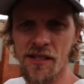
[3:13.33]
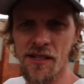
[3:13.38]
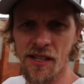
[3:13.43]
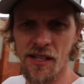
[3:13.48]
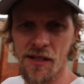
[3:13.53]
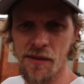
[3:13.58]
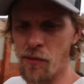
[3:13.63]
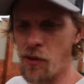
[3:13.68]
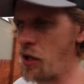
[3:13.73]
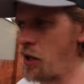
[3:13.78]

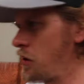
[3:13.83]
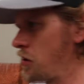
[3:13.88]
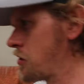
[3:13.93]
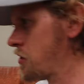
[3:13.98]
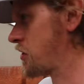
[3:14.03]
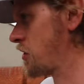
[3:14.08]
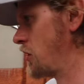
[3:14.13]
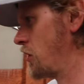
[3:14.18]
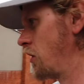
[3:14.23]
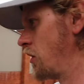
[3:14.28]
six model,
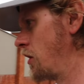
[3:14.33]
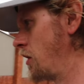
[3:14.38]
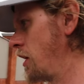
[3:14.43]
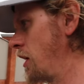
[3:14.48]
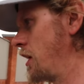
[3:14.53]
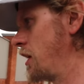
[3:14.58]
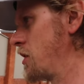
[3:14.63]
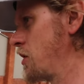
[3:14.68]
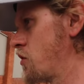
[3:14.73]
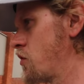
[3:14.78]
so
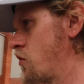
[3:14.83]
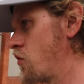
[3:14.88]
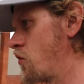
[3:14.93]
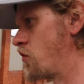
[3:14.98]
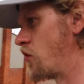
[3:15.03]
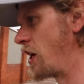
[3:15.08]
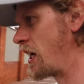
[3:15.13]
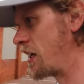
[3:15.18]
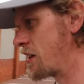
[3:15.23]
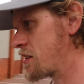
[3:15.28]
it is
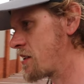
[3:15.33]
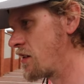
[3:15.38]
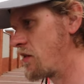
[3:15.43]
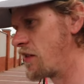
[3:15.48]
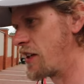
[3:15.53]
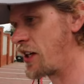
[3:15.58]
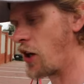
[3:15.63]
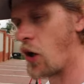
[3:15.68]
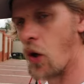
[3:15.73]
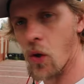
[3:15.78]

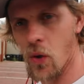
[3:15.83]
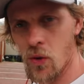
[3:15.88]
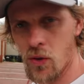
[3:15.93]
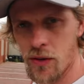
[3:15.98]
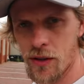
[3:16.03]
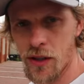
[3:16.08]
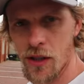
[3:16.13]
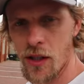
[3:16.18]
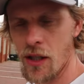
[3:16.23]
relatively old.